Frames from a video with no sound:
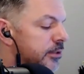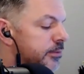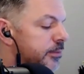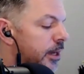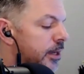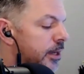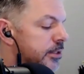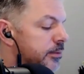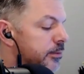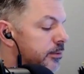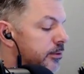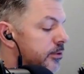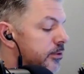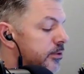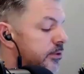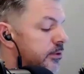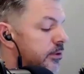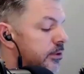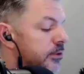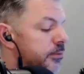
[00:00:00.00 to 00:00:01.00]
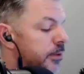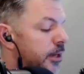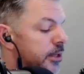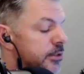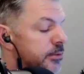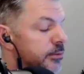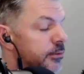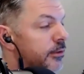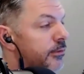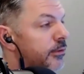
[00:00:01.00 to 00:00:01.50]
as possible, as soon as
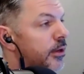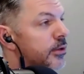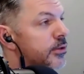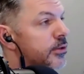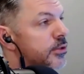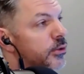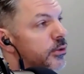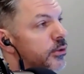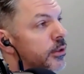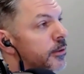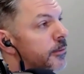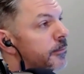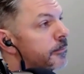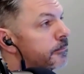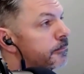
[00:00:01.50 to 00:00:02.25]
possible, if not sooner.